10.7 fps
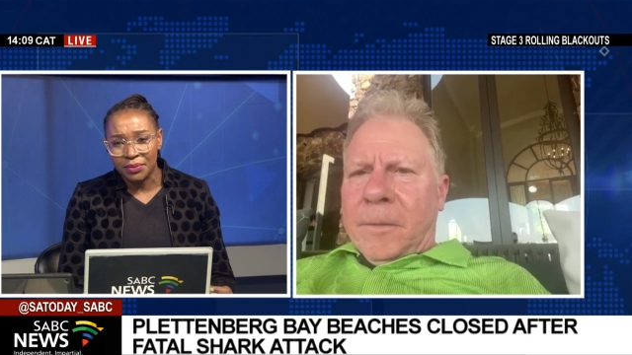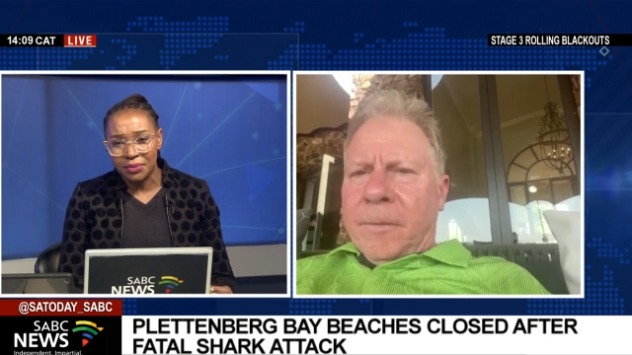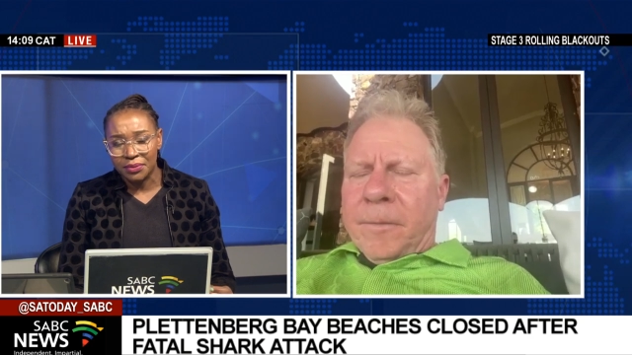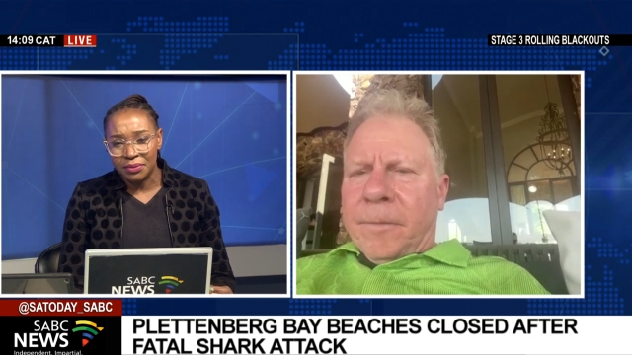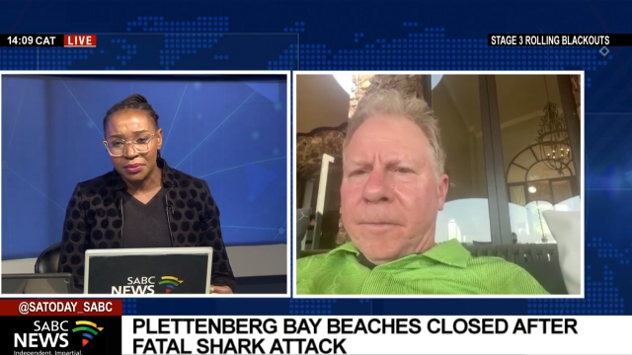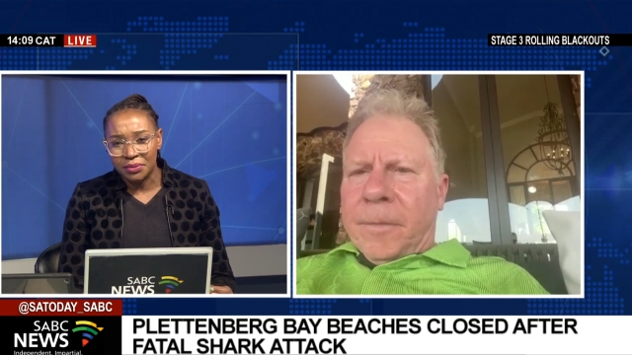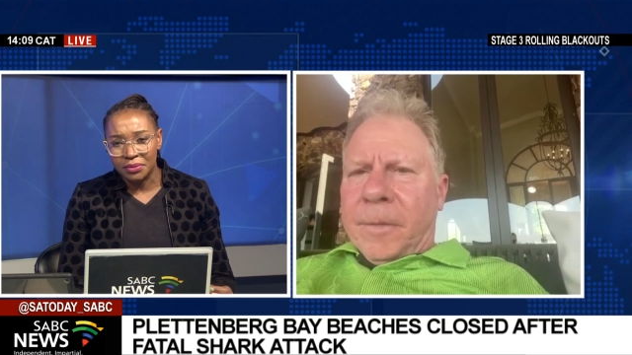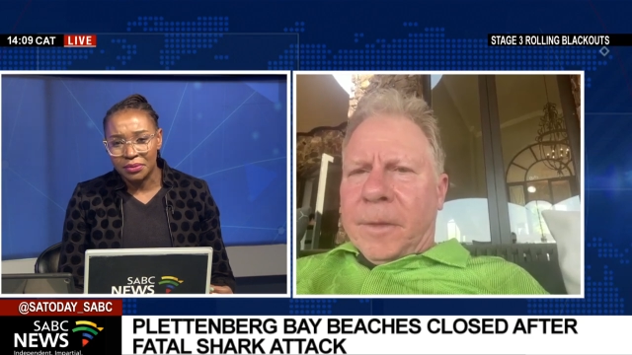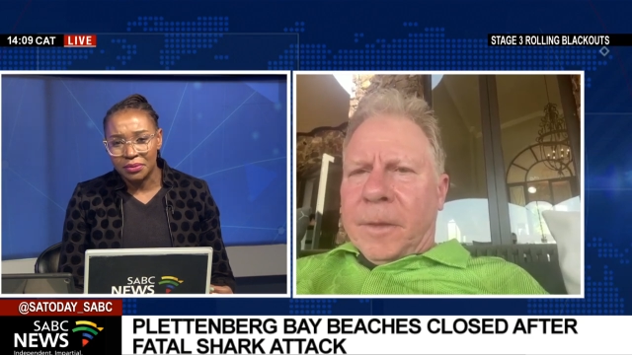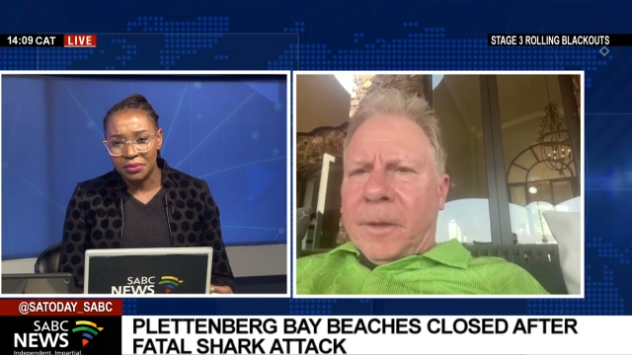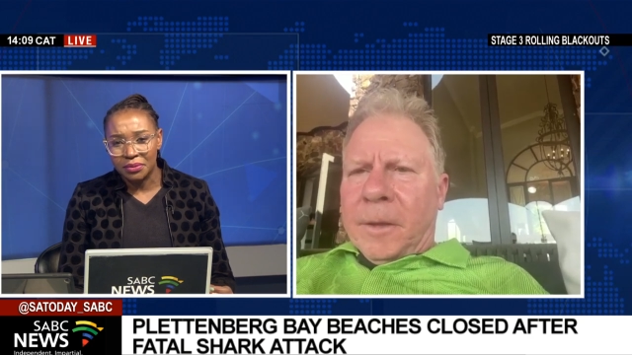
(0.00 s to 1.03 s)

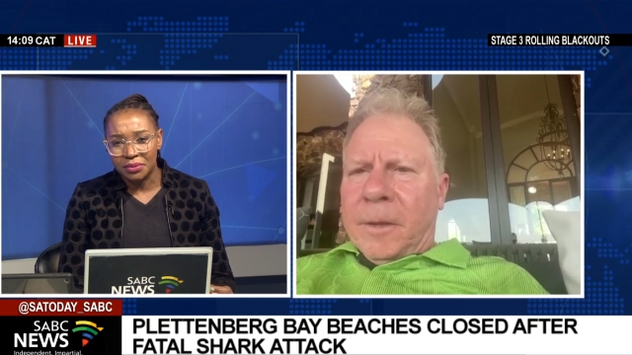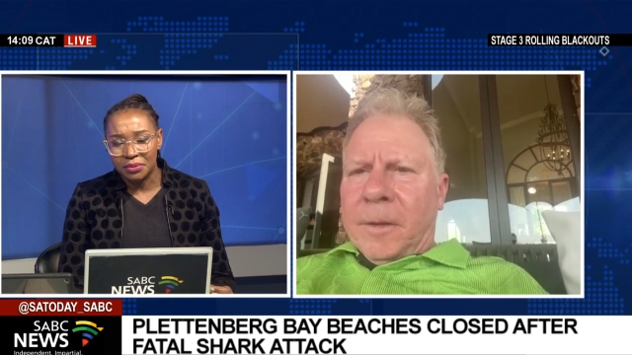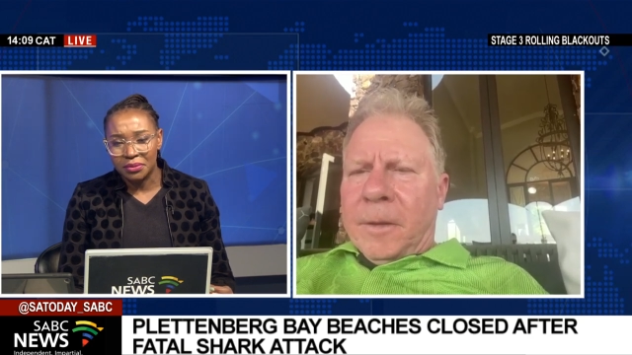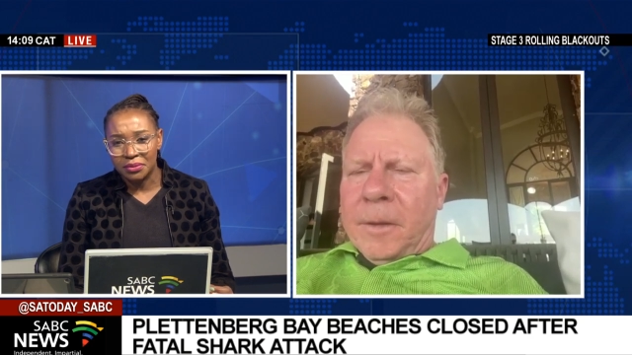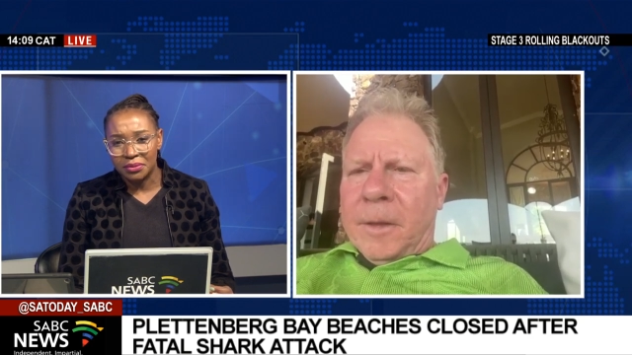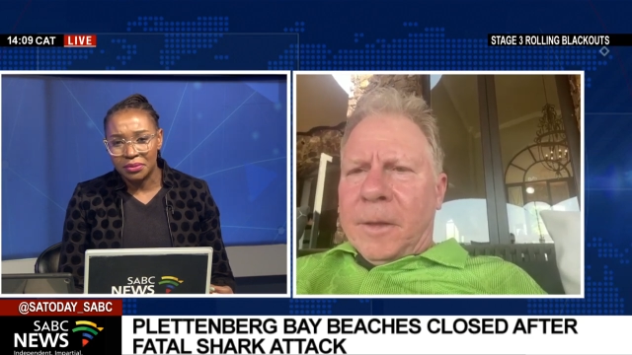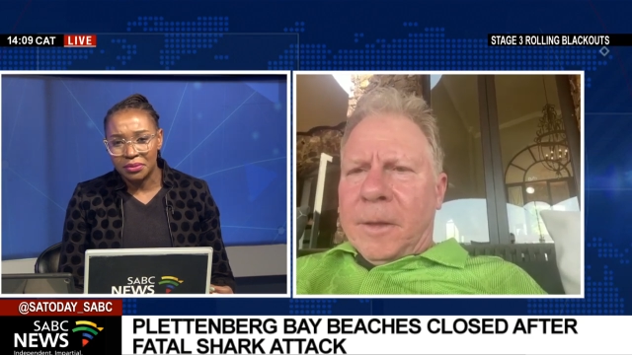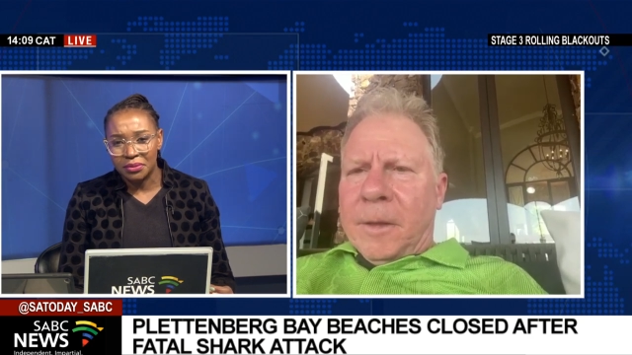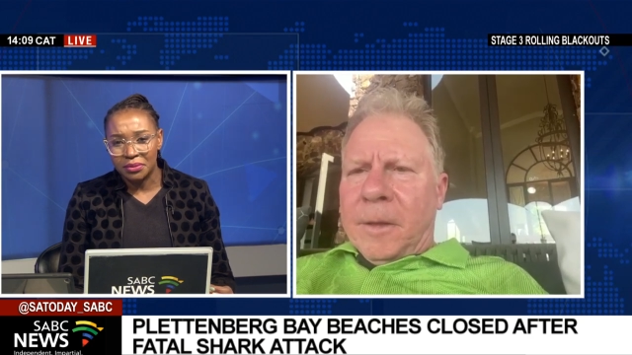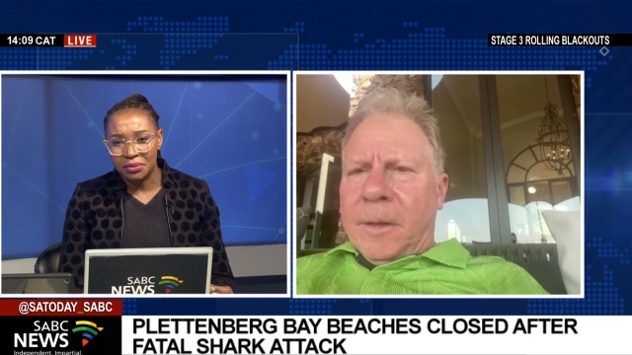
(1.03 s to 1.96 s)
Nothing is said.